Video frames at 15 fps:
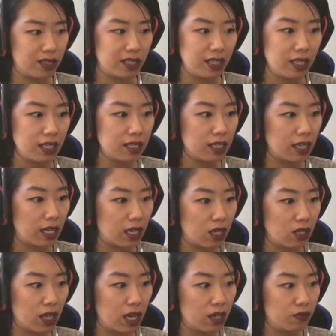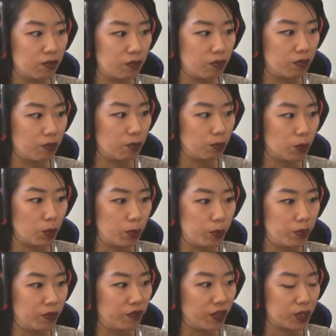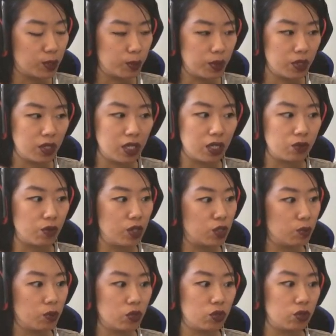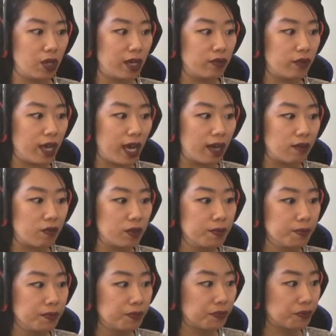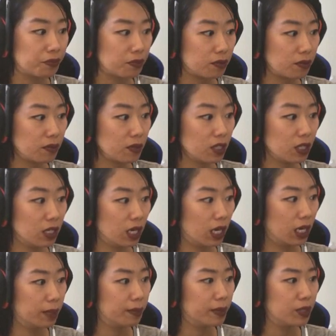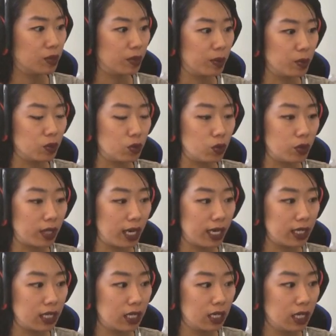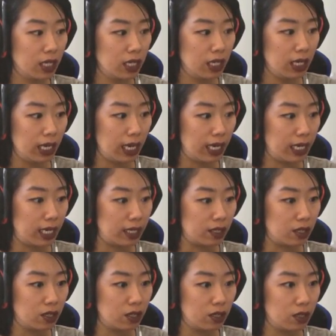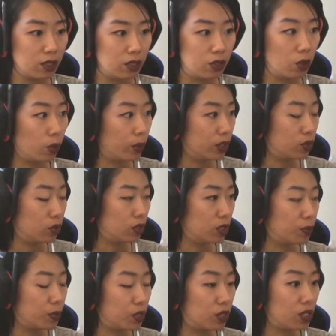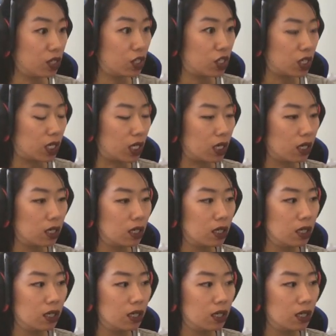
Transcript: See, that's like a lot of flexibility and range of motion you have to have to be able to do that. And then go into this position.